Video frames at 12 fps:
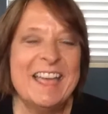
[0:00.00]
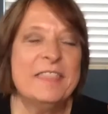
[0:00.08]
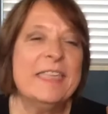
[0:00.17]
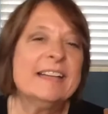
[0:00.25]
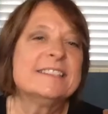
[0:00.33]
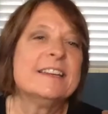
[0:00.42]

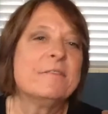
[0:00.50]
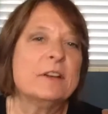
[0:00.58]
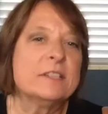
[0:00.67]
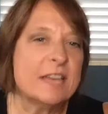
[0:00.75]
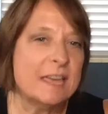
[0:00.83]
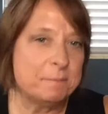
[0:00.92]
That's a
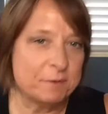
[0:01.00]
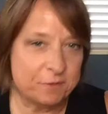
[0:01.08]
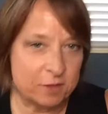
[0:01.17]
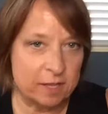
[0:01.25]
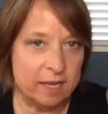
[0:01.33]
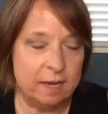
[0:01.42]
different type of
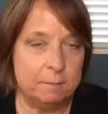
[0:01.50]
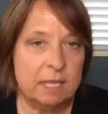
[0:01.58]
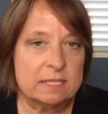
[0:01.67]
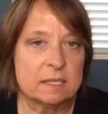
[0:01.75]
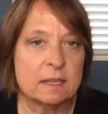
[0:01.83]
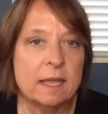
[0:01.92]
claim.
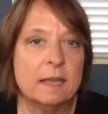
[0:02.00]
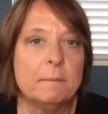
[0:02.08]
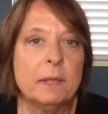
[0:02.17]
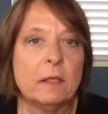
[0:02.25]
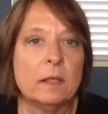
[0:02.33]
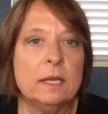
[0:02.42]
That's a
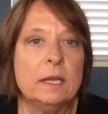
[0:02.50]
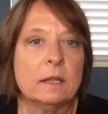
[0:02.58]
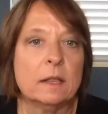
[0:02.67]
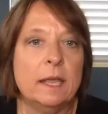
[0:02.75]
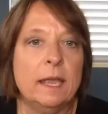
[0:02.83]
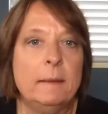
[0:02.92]
liability
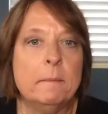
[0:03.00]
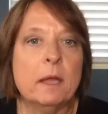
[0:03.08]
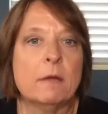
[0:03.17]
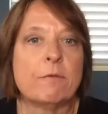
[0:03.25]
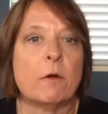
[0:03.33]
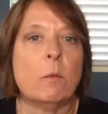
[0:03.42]
claim
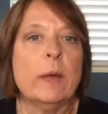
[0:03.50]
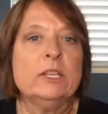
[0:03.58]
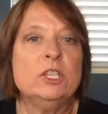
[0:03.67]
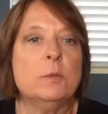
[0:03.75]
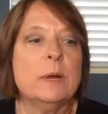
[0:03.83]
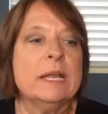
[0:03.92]
for
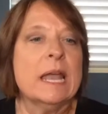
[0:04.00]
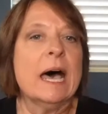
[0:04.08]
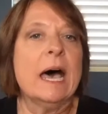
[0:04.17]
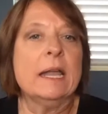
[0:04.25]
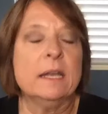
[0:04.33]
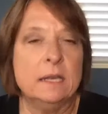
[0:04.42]
which you would
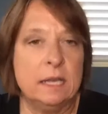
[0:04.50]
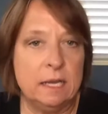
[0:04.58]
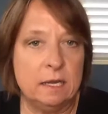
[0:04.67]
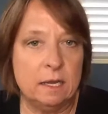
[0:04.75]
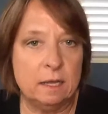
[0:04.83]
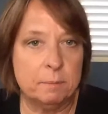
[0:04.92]
not
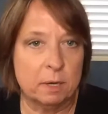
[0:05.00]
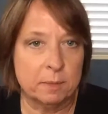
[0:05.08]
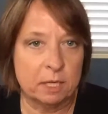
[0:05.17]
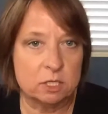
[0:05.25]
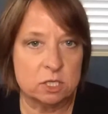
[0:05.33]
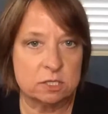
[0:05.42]
need a
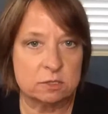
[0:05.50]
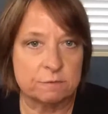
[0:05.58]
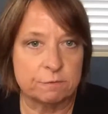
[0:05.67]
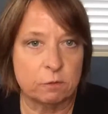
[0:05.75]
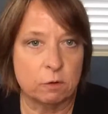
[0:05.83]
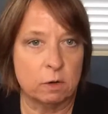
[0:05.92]
public adjuster
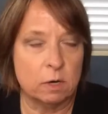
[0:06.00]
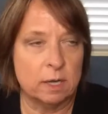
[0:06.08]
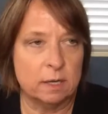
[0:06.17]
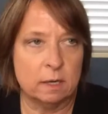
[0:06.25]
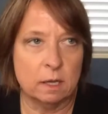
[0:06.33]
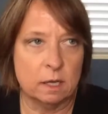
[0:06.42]
for,
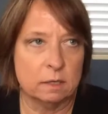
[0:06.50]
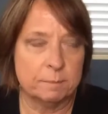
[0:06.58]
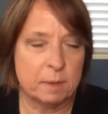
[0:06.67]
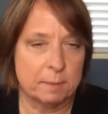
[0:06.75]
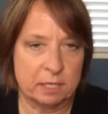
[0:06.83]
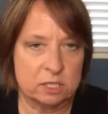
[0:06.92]
and
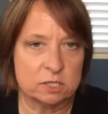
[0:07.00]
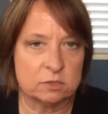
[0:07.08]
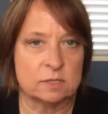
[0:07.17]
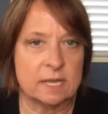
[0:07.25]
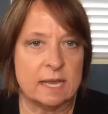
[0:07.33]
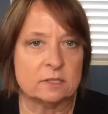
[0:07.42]
public
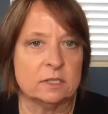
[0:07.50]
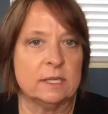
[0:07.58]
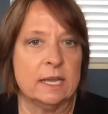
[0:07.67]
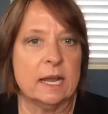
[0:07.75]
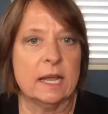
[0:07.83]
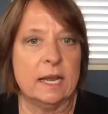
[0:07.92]
adjusters actually
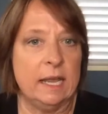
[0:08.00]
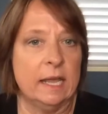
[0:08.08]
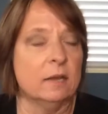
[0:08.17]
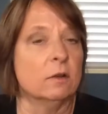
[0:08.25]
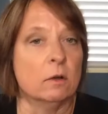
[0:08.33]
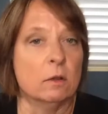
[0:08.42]
cannot
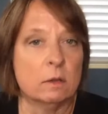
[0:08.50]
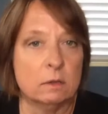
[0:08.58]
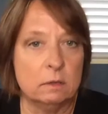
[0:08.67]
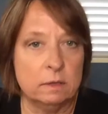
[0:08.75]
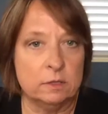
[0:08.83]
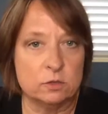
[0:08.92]
handle
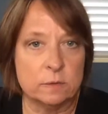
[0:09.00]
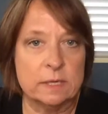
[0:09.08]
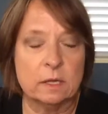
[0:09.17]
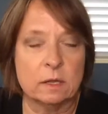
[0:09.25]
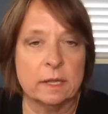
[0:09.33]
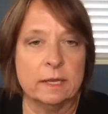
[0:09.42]
injury
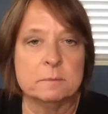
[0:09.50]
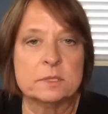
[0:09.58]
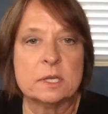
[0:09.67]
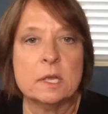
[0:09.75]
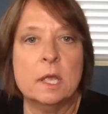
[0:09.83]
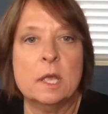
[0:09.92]

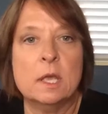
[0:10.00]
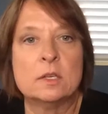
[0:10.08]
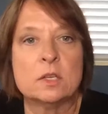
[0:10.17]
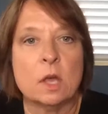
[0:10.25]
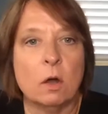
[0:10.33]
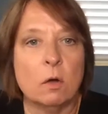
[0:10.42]
claims.
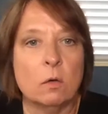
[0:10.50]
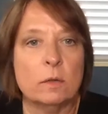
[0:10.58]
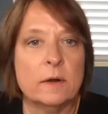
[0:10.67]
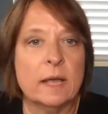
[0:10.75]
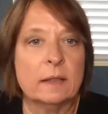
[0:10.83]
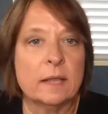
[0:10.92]
So
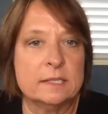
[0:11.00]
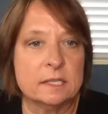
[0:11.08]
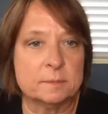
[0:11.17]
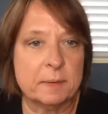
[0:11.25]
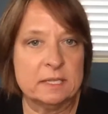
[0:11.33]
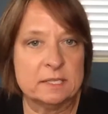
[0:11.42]
they're not
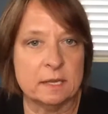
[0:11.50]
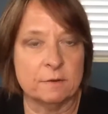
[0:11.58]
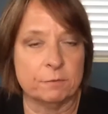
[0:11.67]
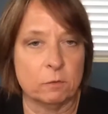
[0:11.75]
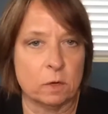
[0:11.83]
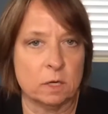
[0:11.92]
licensed by the state
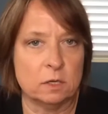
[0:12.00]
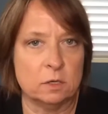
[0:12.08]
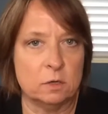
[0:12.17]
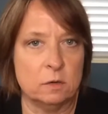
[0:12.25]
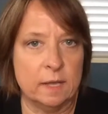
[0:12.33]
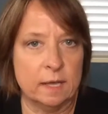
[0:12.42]
of Florida to
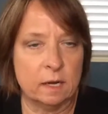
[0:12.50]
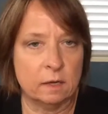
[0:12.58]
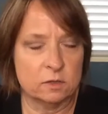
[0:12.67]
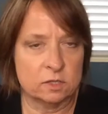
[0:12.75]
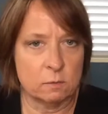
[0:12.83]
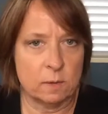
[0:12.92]
do that. I
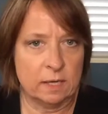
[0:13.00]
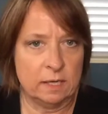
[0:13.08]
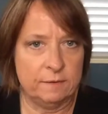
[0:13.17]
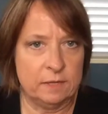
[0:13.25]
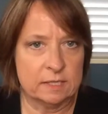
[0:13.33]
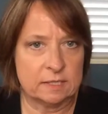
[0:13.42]
also want to
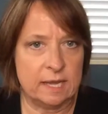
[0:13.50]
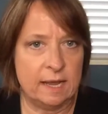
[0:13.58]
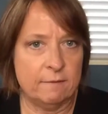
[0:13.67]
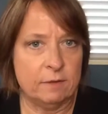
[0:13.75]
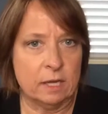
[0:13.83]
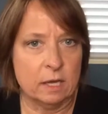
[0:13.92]
give you this
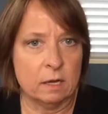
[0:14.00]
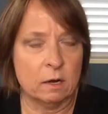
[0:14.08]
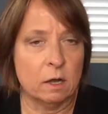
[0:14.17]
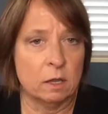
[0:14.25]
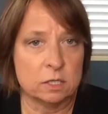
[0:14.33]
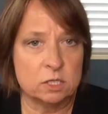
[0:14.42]
caveat.
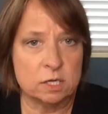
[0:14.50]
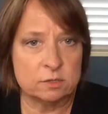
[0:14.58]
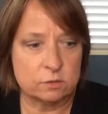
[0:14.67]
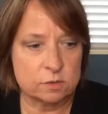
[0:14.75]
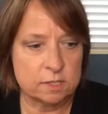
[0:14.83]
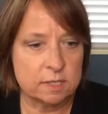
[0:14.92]
All
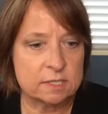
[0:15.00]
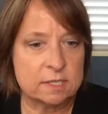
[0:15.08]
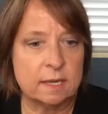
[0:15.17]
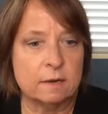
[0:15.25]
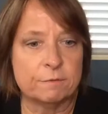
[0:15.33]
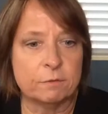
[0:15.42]
adjusters in the
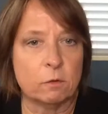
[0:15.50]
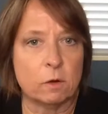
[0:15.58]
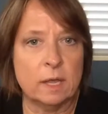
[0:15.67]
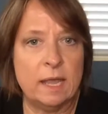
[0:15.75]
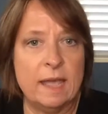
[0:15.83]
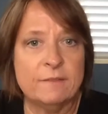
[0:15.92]
state of
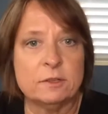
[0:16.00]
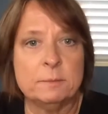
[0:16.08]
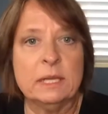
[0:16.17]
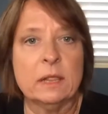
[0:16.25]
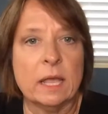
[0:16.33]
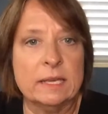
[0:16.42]
Florida have to
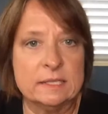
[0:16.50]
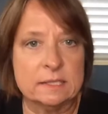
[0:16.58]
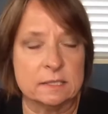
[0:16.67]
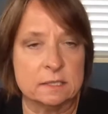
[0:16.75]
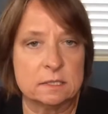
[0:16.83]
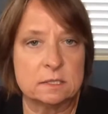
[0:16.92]
be
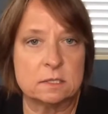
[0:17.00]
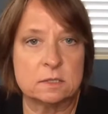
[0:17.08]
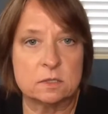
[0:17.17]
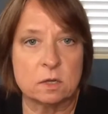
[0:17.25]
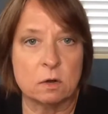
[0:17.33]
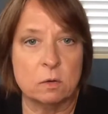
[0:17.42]
licensed.
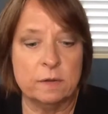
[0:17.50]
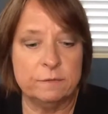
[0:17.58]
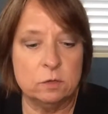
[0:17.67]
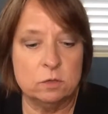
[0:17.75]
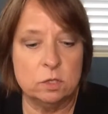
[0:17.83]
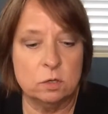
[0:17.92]
So if
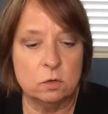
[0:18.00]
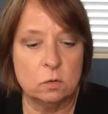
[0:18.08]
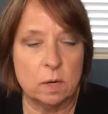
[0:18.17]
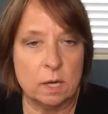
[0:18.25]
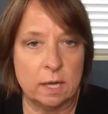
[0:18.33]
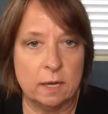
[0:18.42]
you
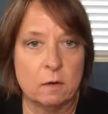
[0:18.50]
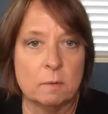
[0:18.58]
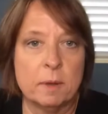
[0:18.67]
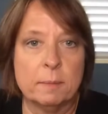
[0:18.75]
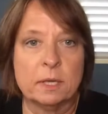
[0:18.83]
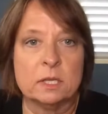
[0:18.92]
do hire a
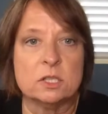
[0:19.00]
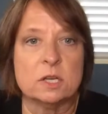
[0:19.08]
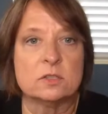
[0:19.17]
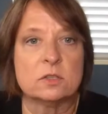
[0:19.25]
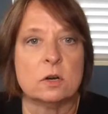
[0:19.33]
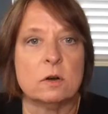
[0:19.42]
public
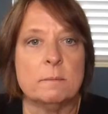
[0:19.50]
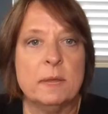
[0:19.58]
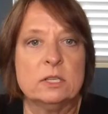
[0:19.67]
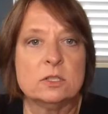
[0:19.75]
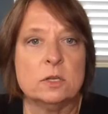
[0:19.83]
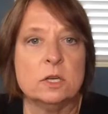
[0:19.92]
adjuster,
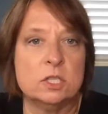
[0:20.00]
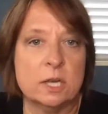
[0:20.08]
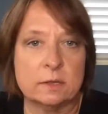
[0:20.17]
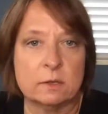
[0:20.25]
make sure you check